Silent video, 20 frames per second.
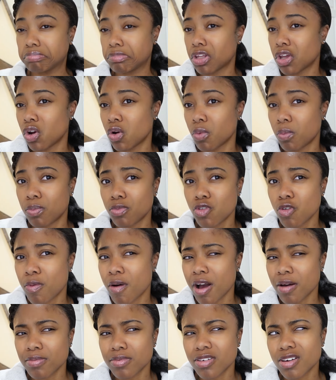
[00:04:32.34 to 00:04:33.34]
you'll
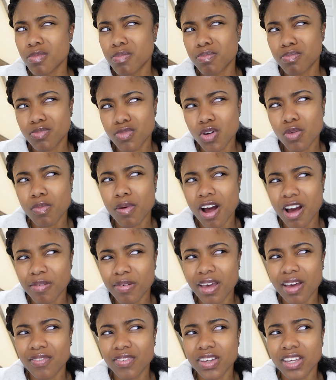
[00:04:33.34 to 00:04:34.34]
probably
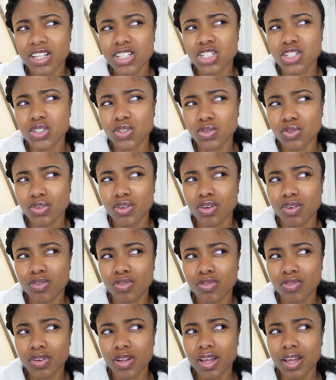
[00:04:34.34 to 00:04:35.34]
have 1 inch of new
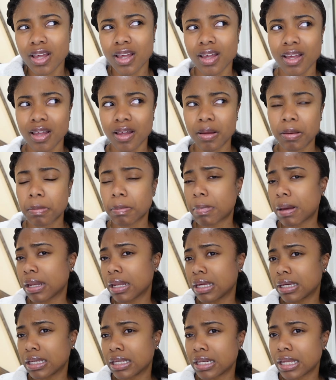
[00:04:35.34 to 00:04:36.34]
growth
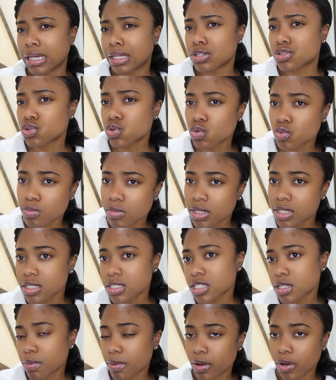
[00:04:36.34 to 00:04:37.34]
by in 2
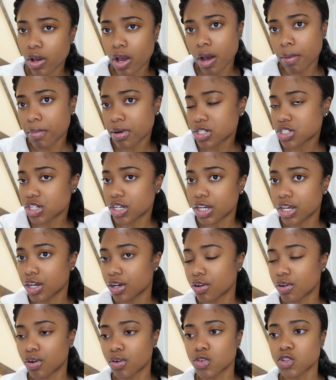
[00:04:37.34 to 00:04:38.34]
months, depending on how much your
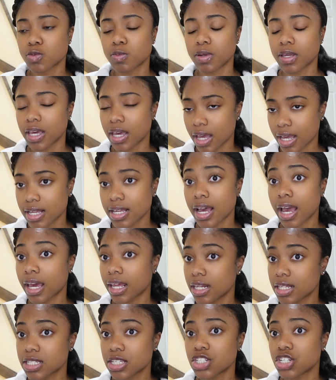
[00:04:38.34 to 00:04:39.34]
hair grows. But yeah, I
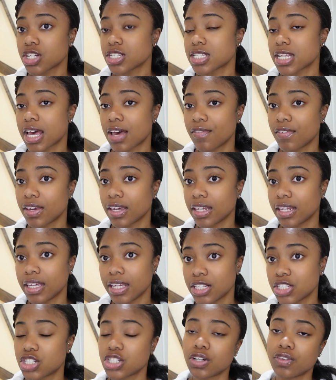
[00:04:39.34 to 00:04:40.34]
highly suggest having 1
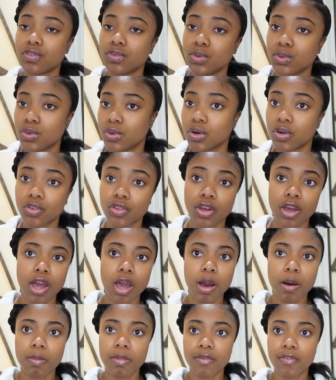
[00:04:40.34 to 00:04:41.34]
inch of new growth
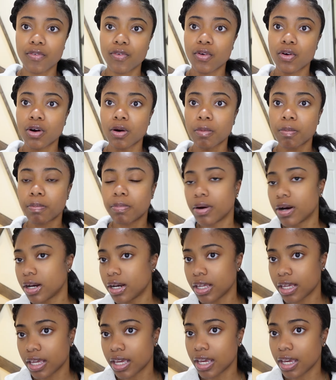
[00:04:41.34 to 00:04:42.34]
before
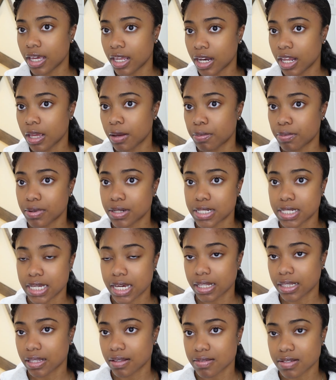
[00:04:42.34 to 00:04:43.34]
putting in a
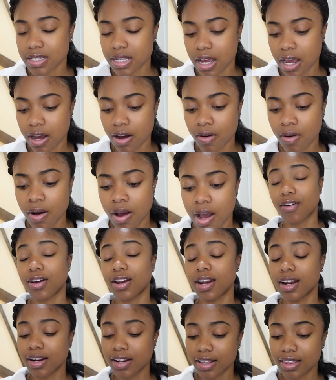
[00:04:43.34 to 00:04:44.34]
protective style.
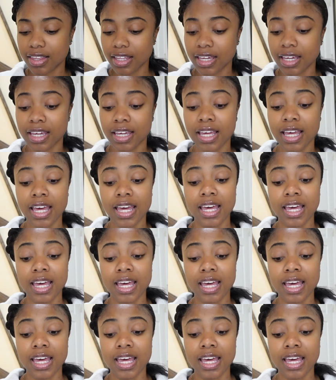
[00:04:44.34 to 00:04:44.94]
Another thing